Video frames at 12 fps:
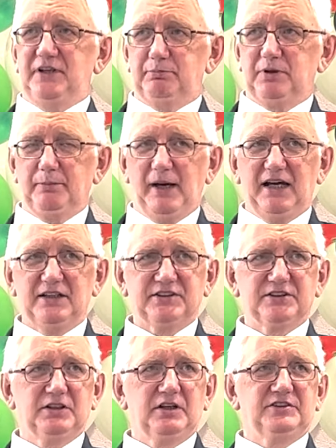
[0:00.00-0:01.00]

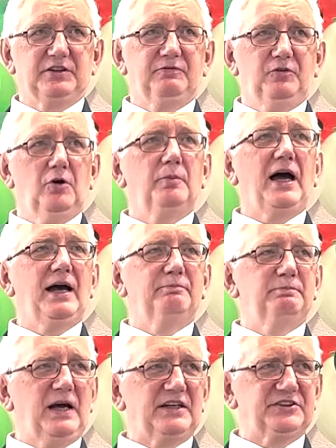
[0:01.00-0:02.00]
diplomat, as a former
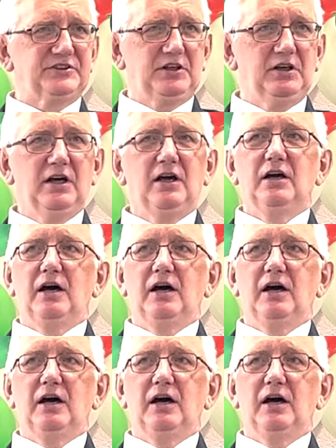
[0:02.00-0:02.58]
ambassador,